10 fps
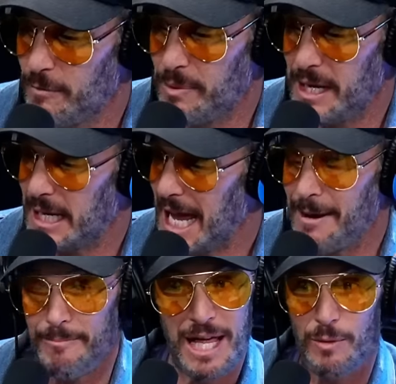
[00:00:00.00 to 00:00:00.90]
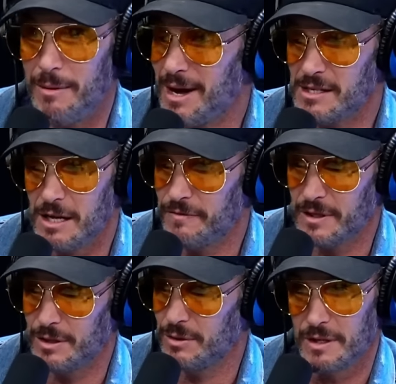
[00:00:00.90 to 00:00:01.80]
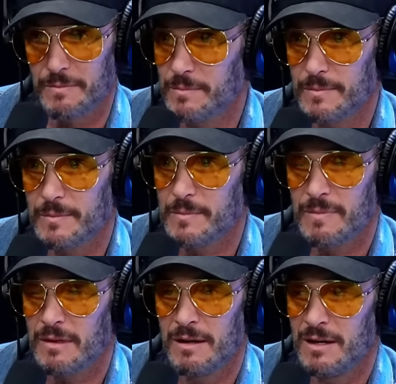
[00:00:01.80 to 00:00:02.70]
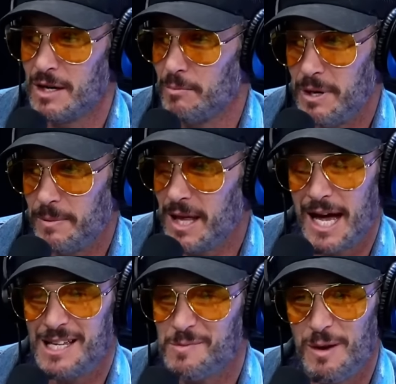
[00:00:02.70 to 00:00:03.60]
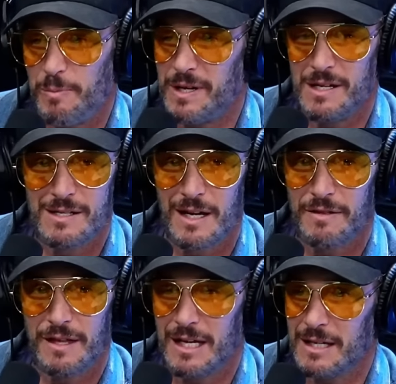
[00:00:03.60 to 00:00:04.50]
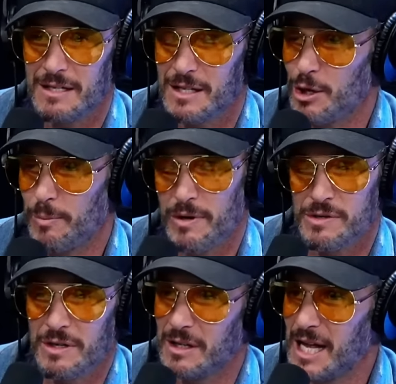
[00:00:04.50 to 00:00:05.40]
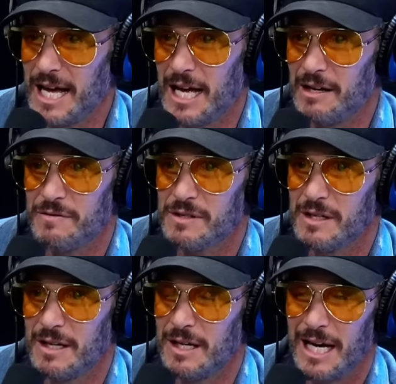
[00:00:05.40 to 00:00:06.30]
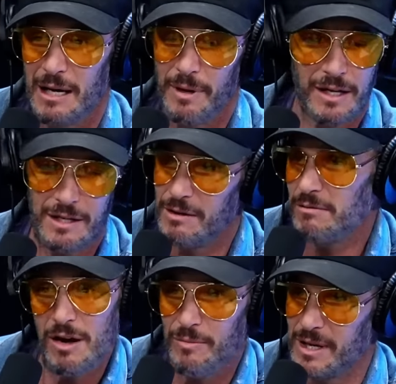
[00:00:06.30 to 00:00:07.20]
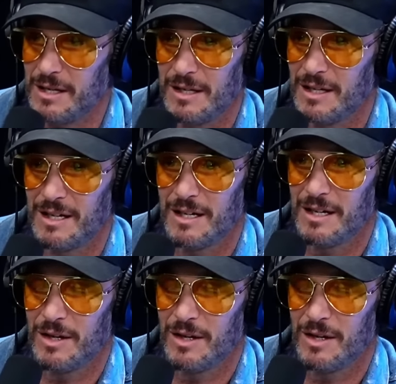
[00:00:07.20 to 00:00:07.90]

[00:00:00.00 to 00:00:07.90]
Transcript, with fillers: being, and by the way, myself included, people ask me opinions on things in their personal lives. And I'm like, you don't know me. Hmm.